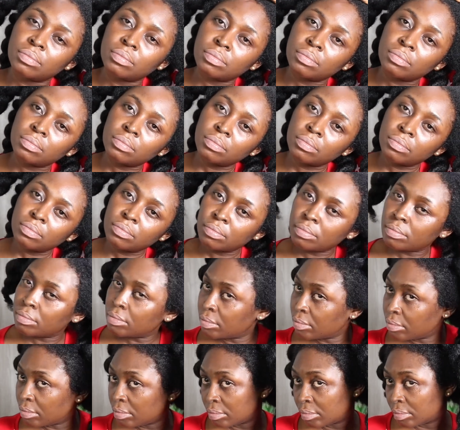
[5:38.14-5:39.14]
That's
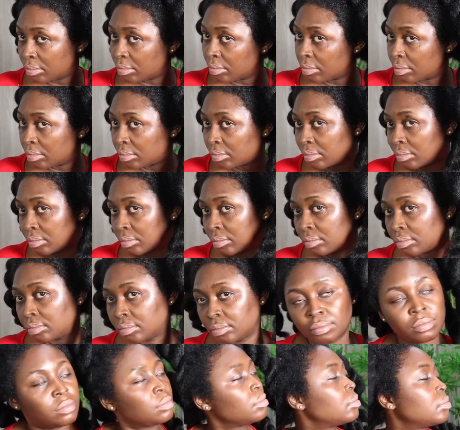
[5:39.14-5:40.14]
even better,
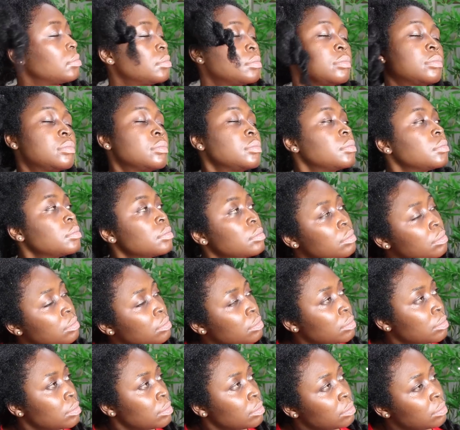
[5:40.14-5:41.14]
just so you
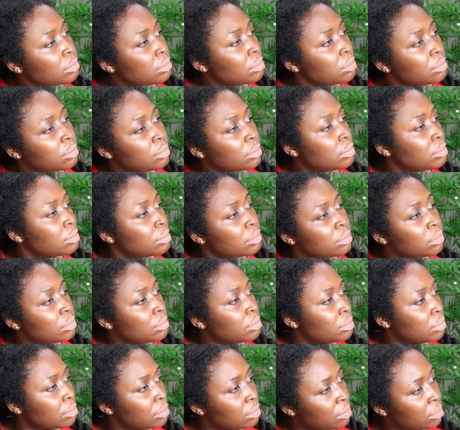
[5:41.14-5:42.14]
don't hurt
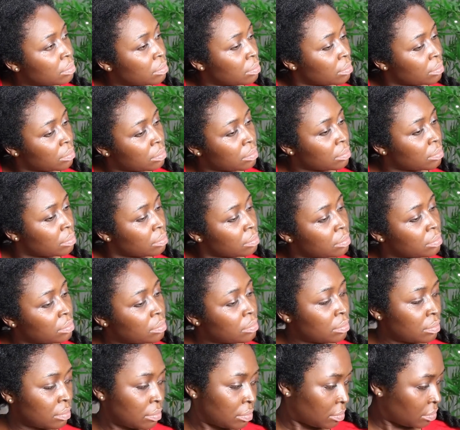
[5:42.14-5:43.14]
your
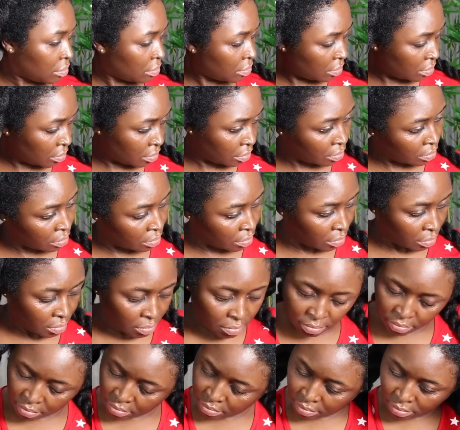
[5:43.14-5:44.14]
phalanges.
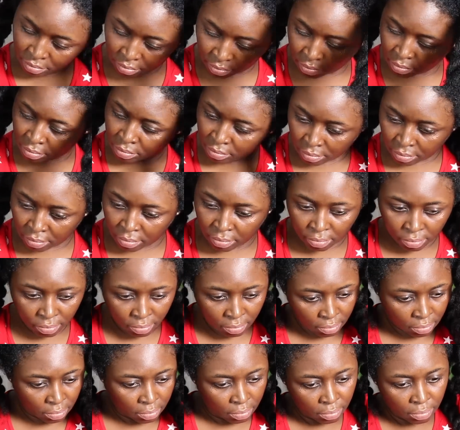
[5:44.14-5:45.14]
So you
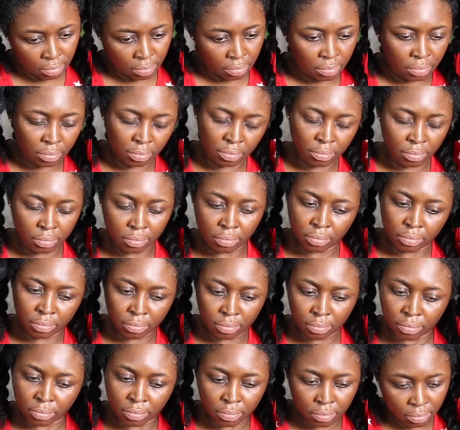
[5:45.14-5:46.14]
massage it. If you're
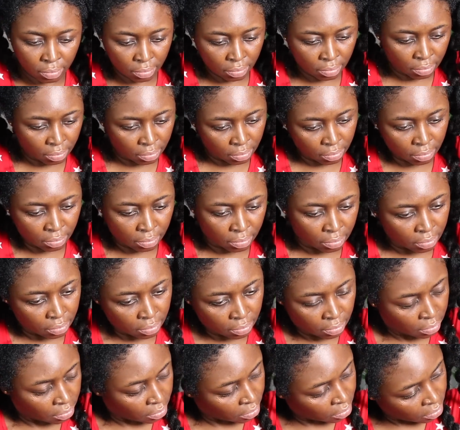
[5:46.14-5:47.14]
using the pop of your
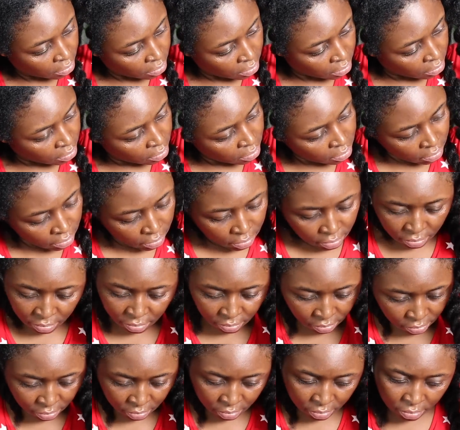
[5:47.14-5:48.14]
fingers, you move
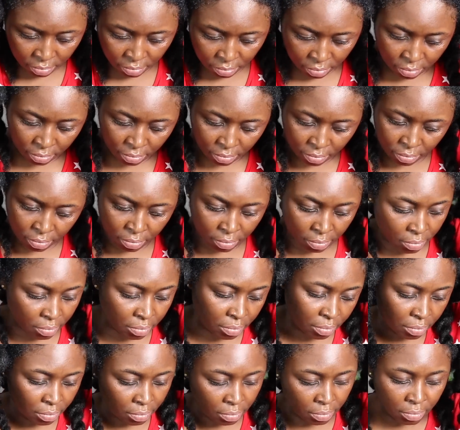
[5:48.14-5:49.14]
in
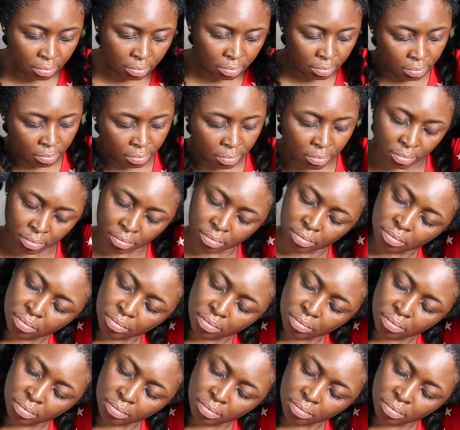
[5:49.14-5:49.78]
circular motion.